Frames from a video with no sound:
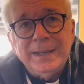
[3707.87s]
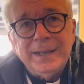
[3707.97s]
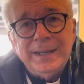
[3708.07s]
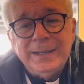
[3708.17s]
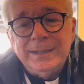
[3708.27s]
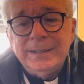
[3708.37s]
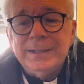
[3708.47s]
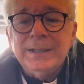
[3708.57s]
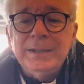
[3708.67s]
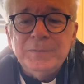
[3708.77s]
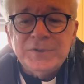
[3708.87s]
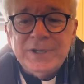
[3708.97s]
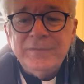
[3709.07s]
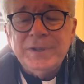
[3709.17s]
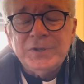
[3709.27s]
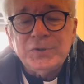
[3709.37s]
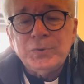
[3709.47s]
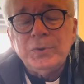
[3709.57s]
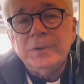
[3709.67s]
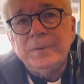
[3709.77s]
And he was given this
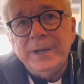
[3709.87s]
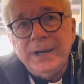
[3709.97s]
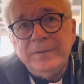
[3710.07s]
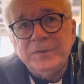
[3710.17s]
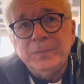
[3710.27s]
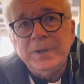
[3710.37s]
talk right after